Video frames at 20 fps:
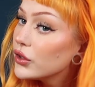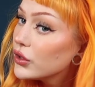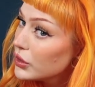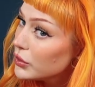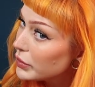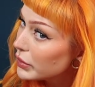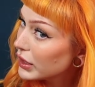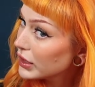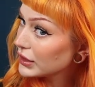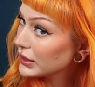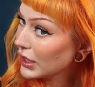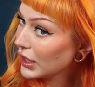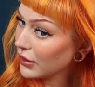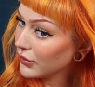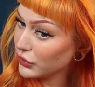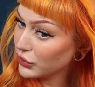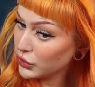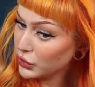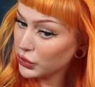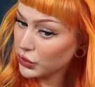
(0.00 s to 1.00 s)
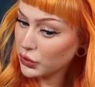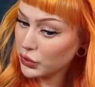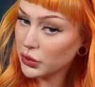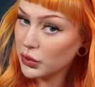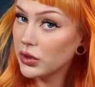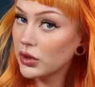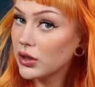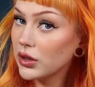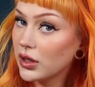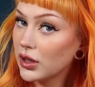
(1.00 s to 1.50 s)
to because I have
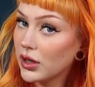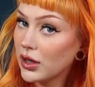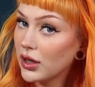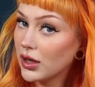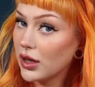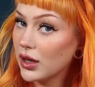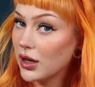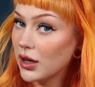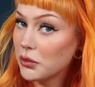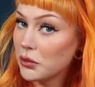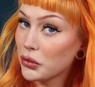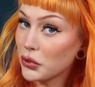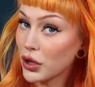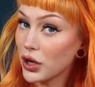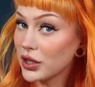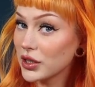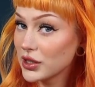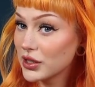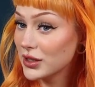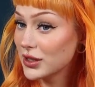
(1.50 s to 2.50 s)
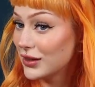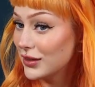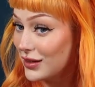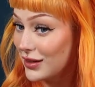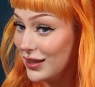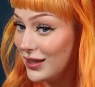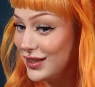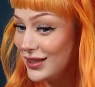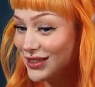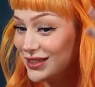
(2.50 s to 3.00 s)
to brush
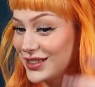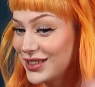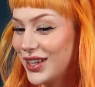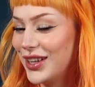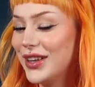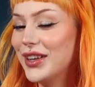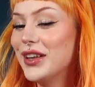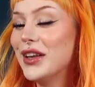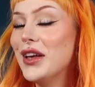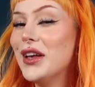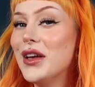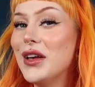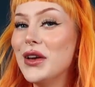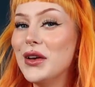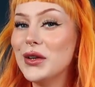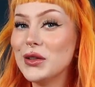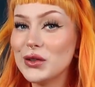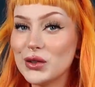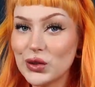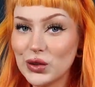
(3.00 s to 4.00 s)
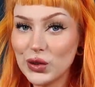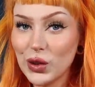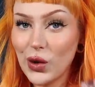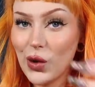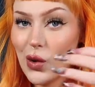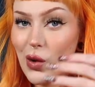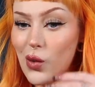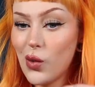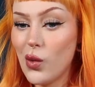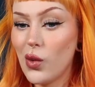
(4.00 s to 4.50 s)
this.
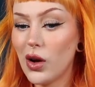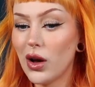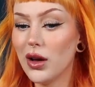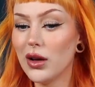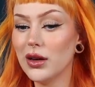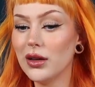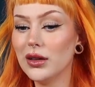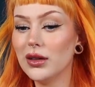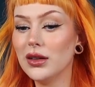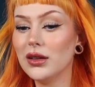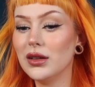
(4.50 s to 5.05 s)
So